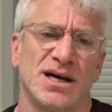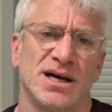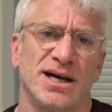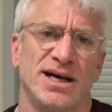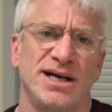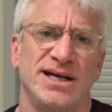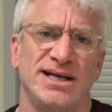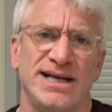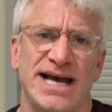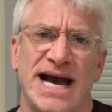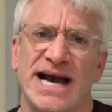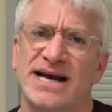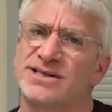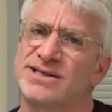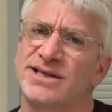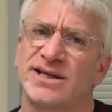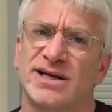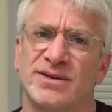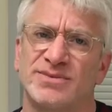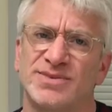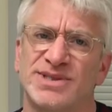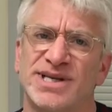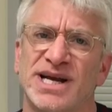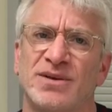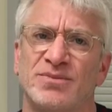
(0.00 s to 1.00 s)
he actually
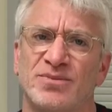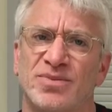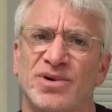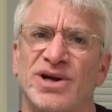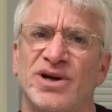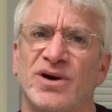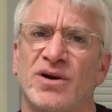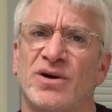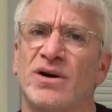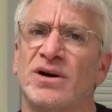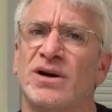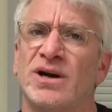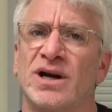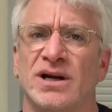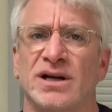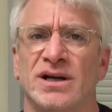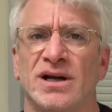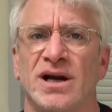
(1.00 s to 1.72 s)
comes down pretty hard on